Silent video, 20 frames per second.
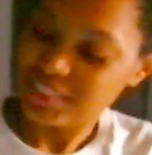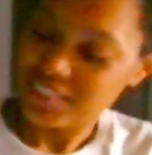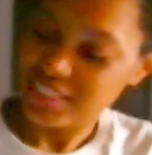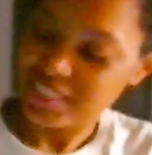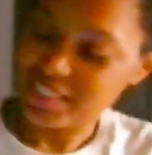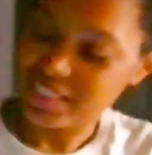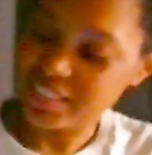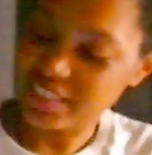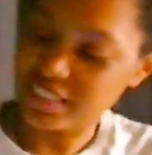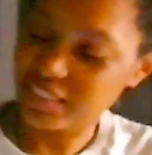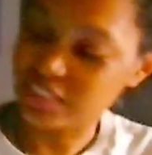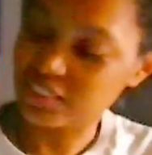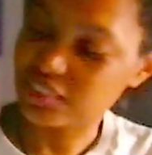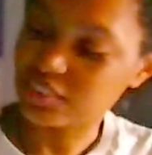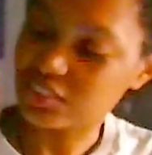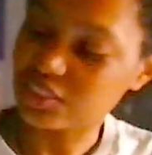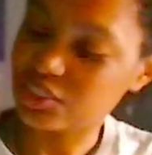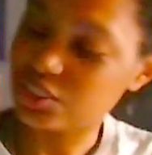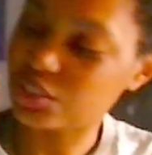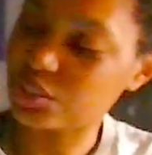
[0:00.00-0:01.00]
And
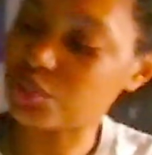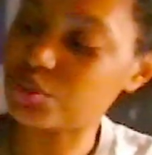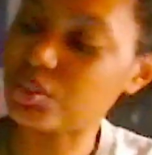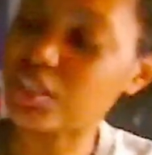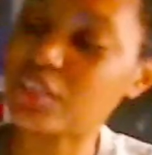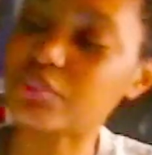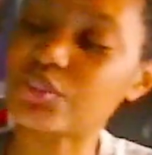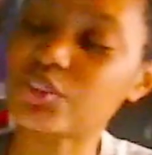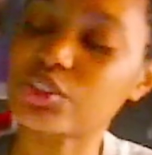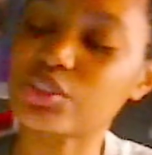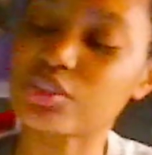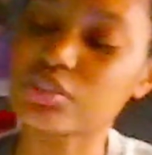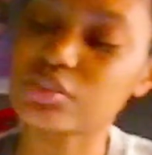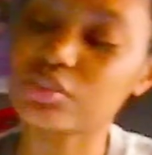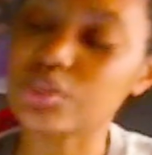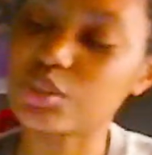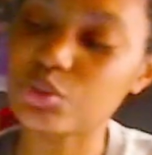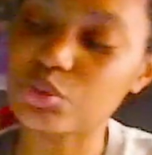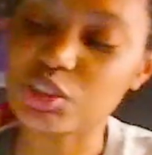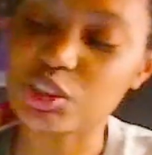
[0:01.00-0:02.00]
so you have your
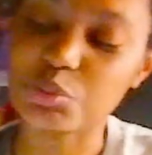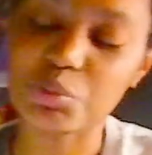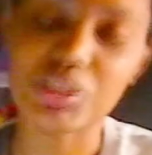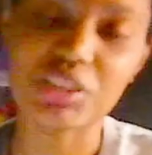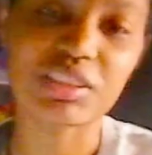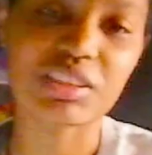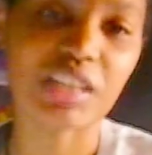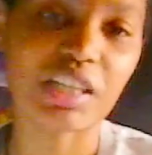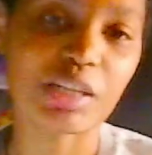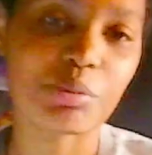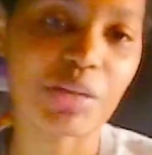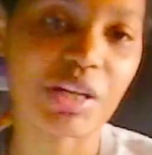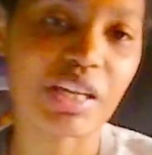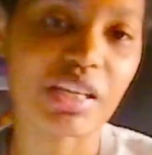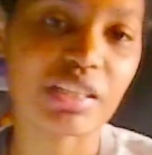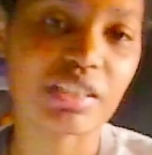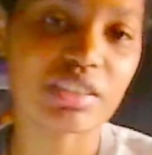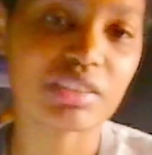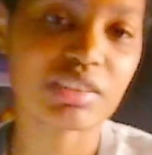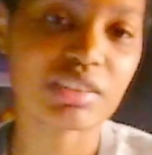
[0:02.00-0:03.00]
USB type
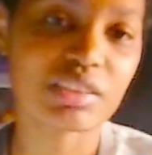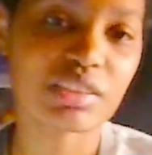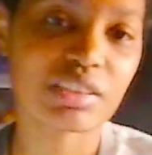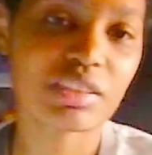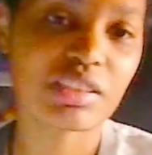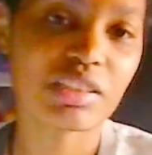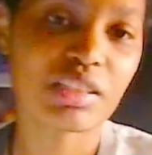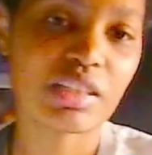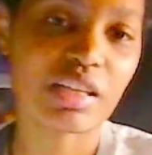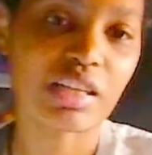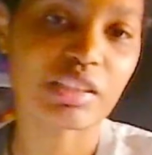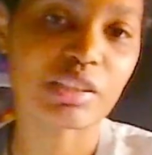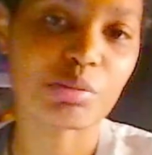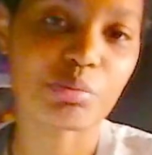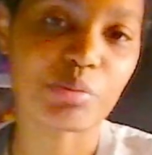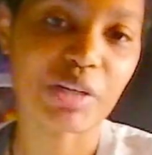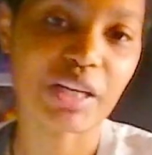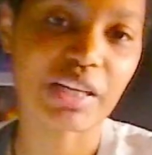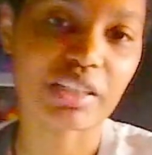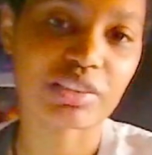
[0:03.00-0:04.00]
A's at the
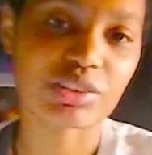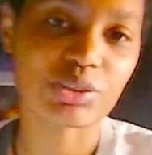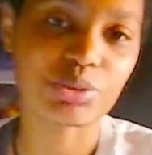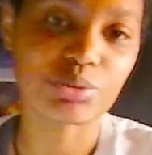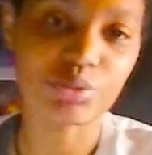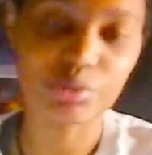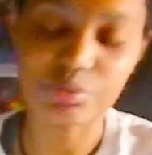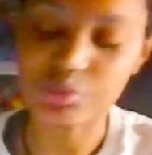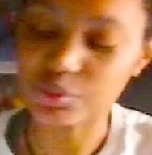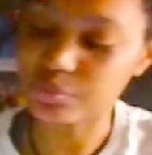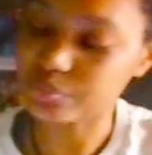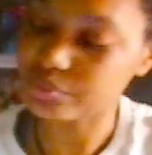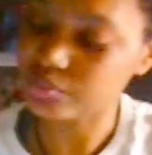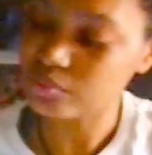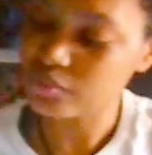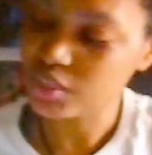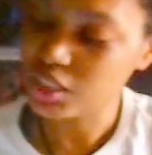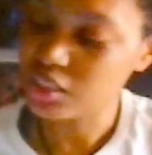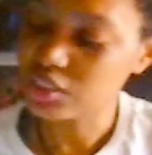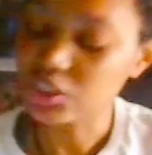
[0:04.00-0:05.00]
back, two of them.
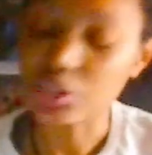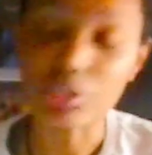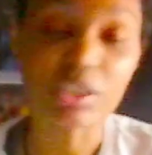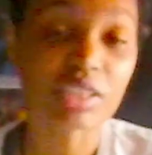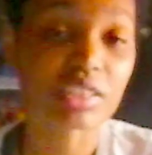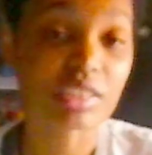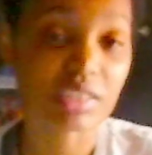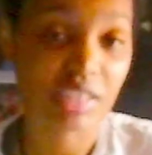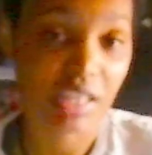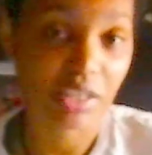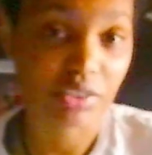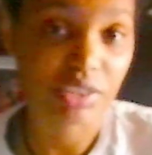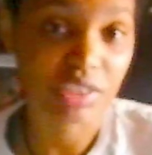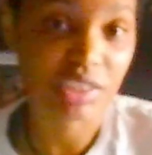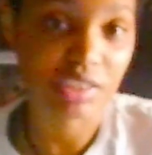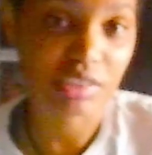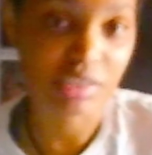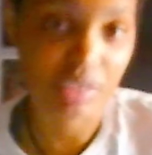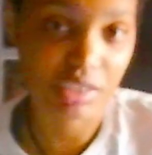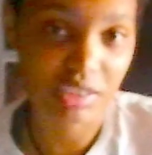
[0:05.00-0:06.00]
So this is how
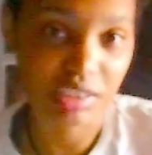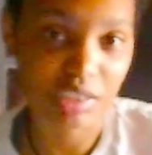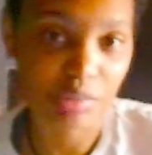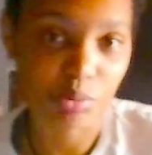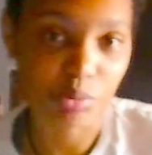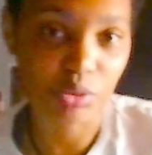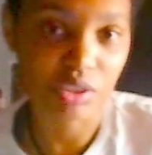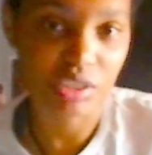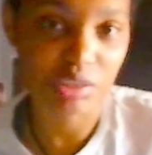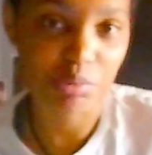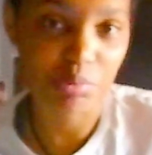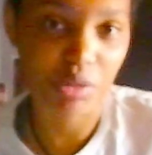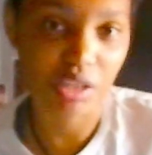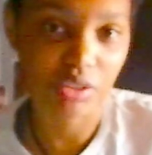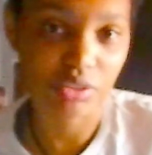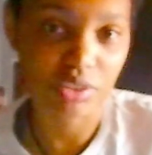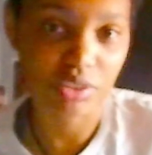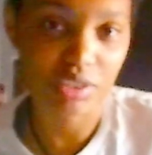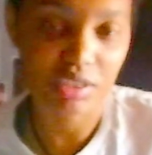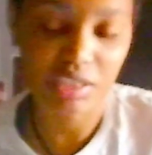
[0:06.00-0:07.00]
the Slim one is modeled
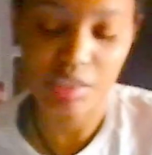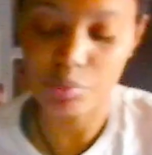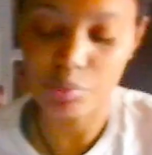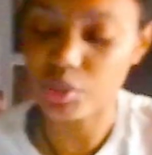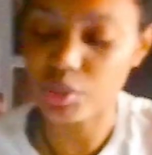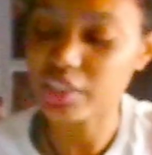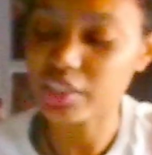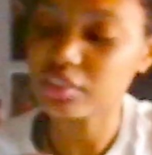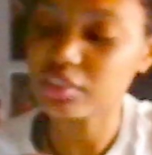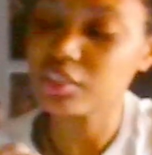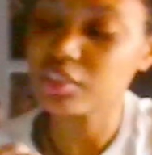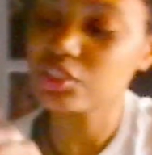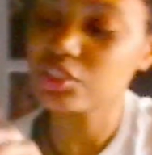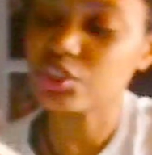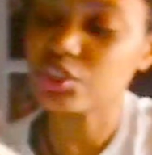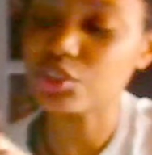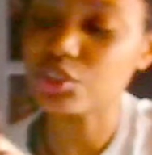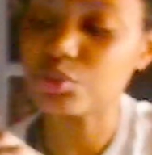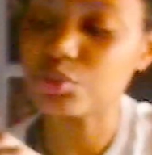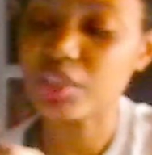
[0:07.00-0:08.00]
the same way. So
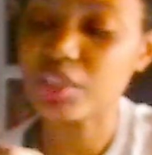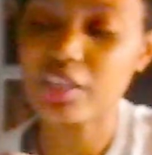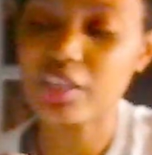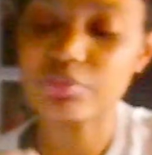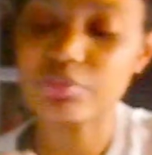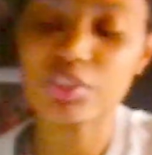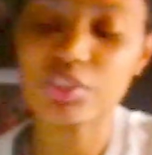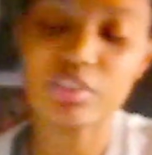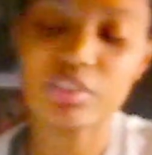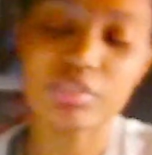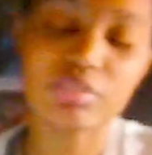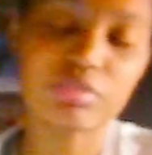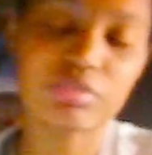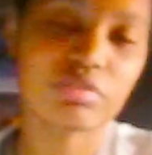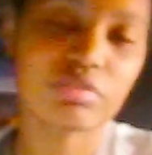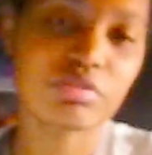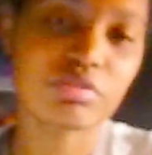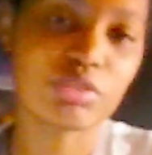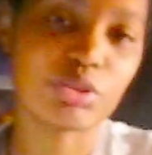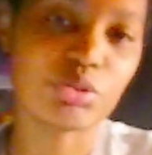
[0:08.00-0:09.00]
you'd have the
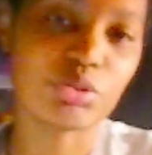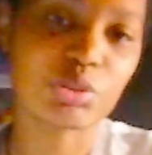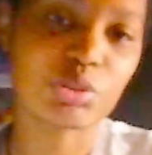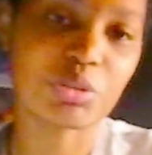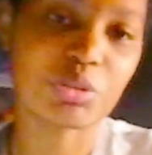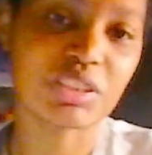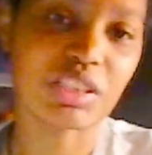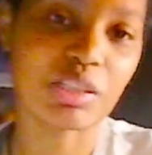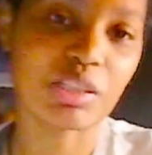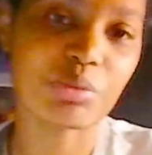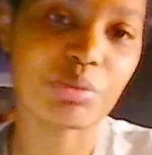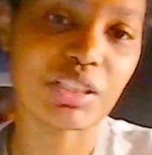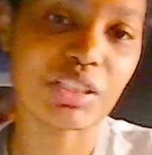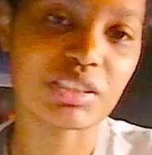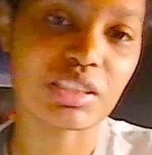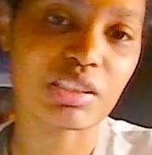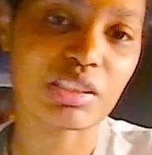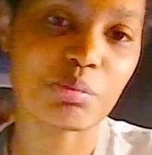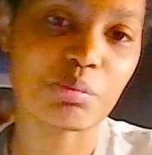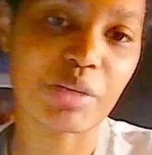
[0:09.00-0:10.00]
USB type A's
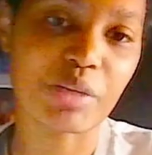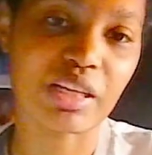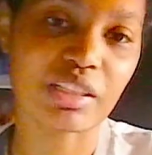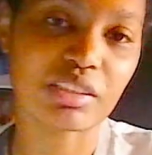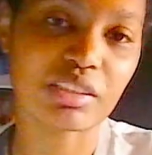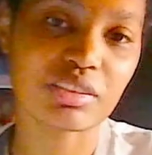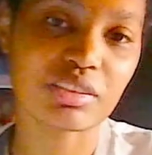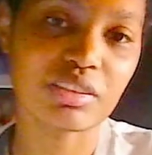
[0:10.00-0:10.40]
at the back.